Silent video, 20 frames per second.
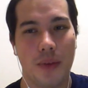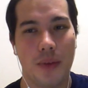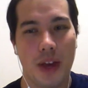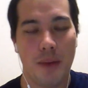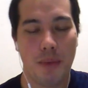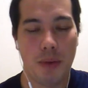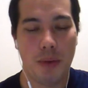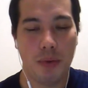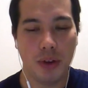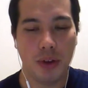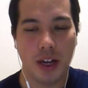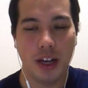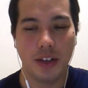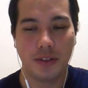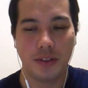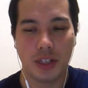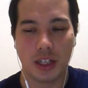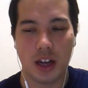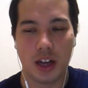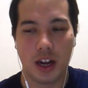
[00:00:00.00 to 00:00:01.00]
People kind of
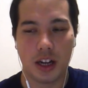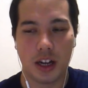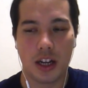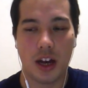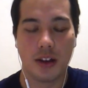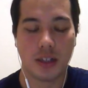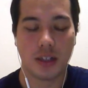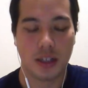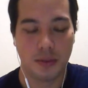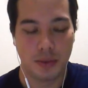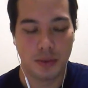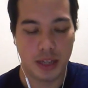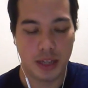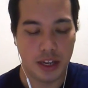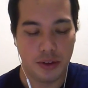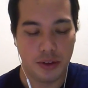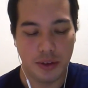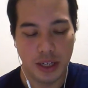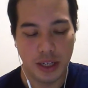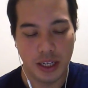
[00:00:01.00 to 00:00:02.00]
just got accustomed
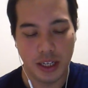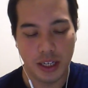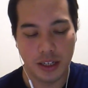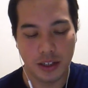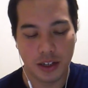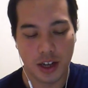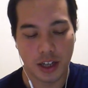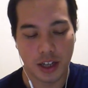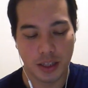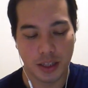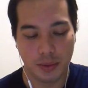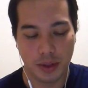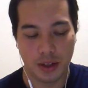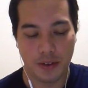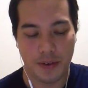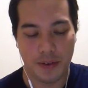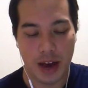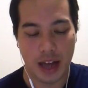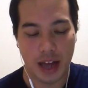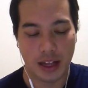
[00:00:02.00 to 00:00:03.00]
to the
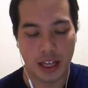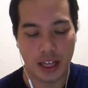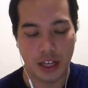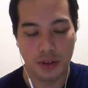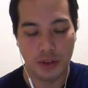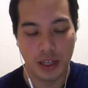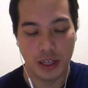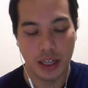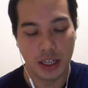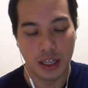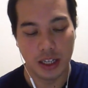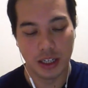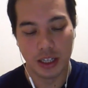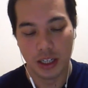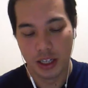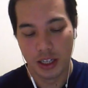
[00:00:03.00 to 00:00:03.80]
fact that you needed,